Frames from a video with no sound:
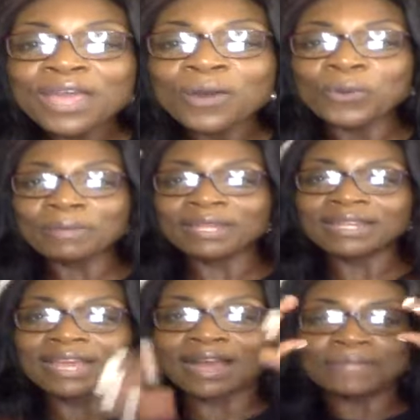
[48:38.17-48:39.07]
Women,
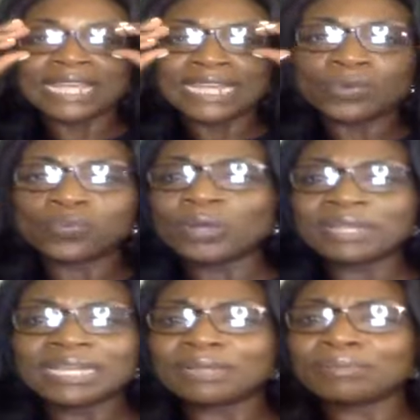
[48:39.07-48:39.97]
um, any
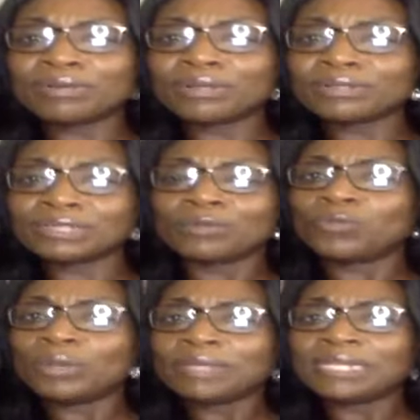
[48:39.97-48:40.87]
women liberals or
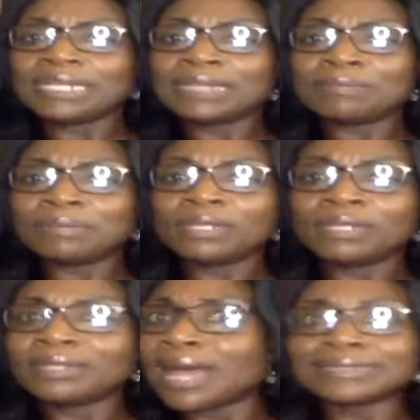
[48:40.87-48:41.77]
women lib
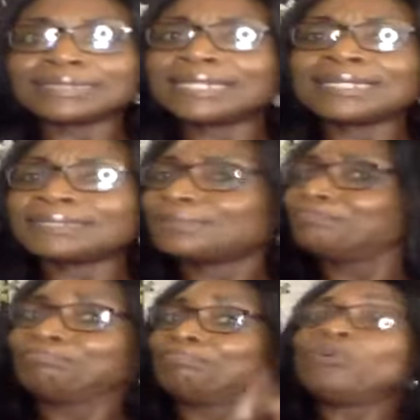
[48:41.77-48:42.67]
nonsense,
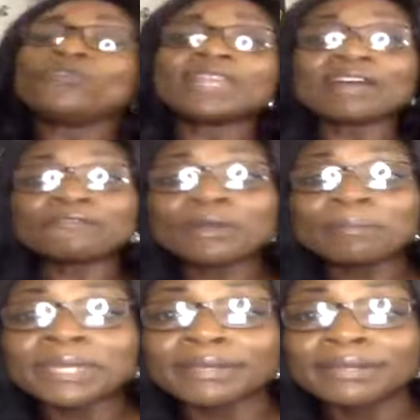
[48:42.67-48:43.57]
move that from
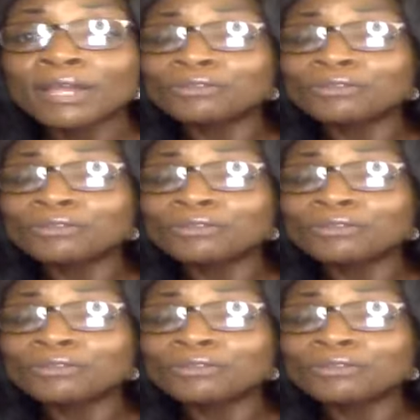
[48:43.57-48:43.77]
me.